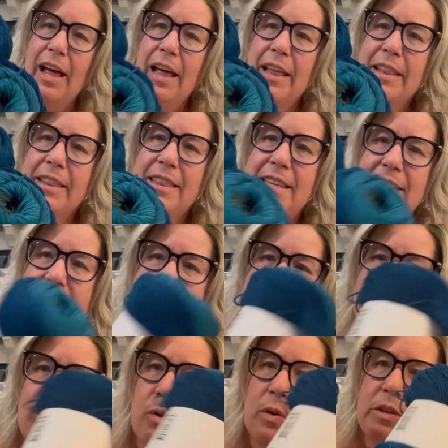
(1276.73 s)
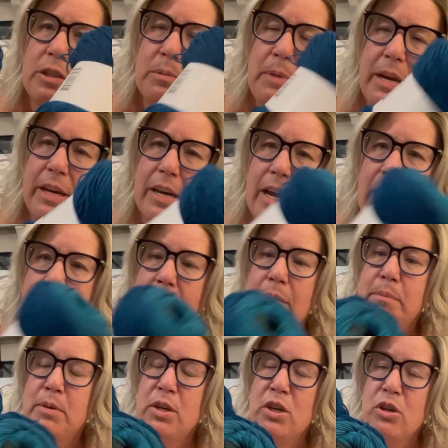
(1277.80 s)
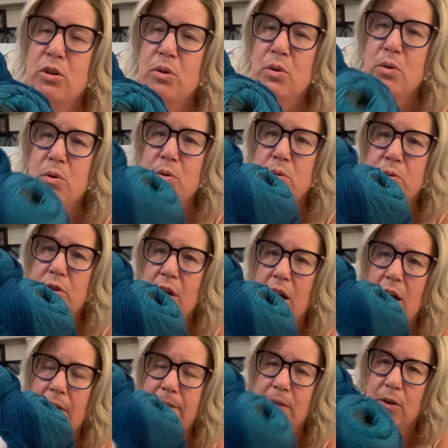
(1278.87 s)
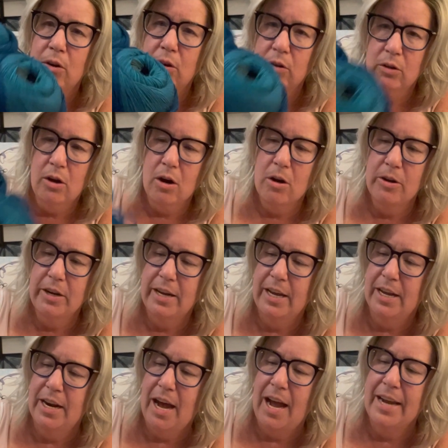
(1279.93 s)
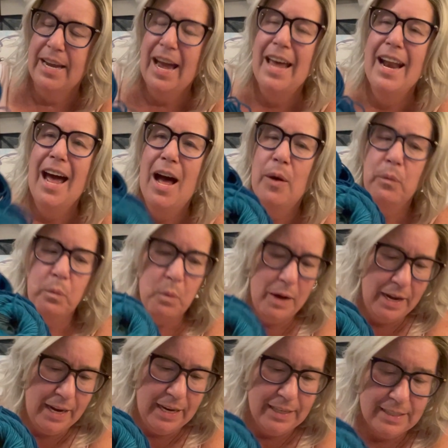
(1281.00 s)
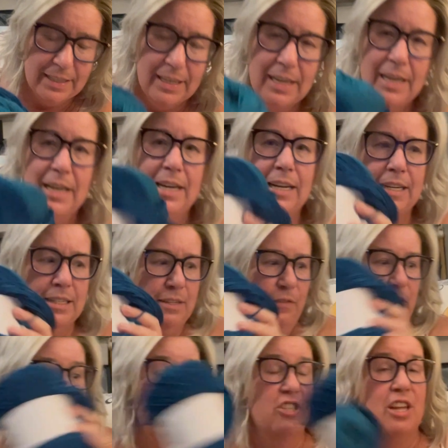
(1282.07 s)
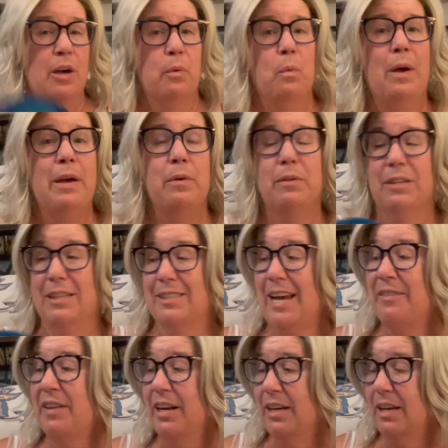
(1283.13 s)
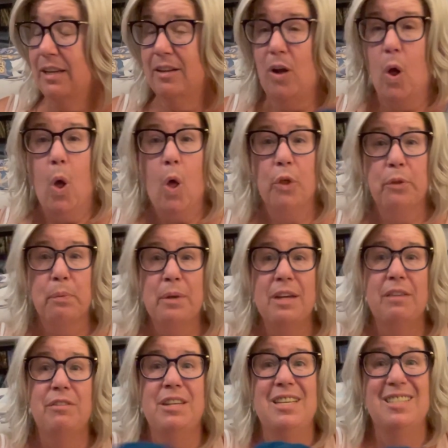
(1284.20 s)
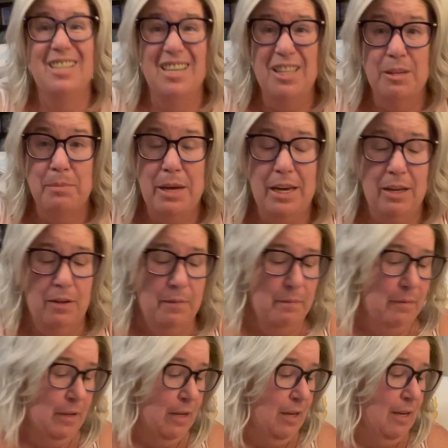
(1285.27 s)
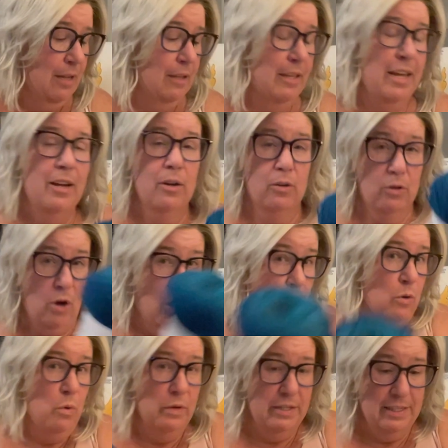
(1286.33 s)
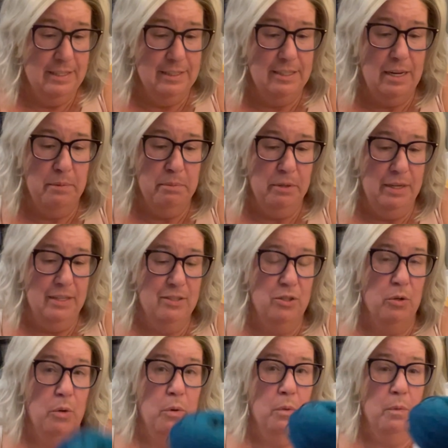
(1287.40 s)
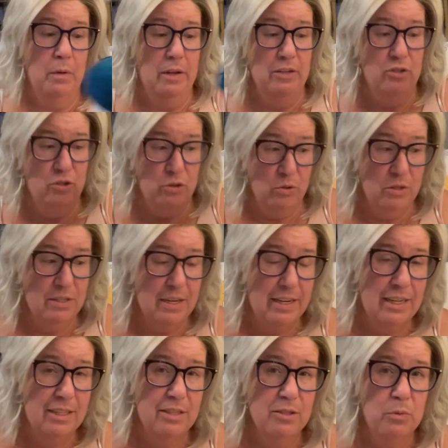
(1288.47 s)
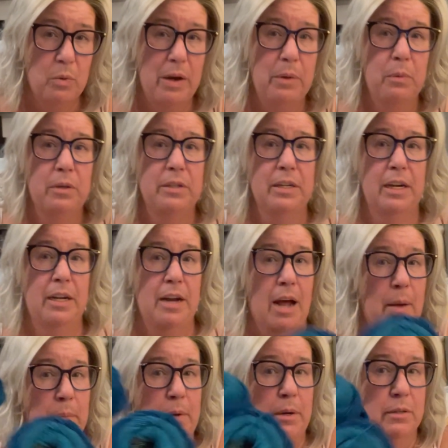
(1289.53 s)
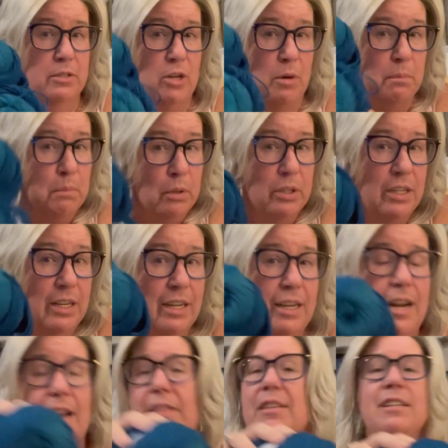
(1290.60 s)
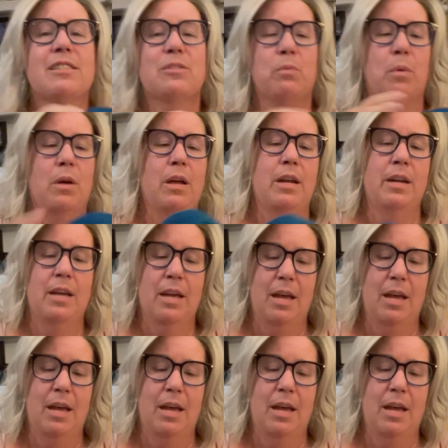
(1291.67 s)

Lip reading: This is going to make a beautiful cardigan. I cannot wait to finish that white, because I've got to get all 3 of these in the mail. They are all going to the same place. So as soon as I get this white one done, I'm going to start boogieing on this one,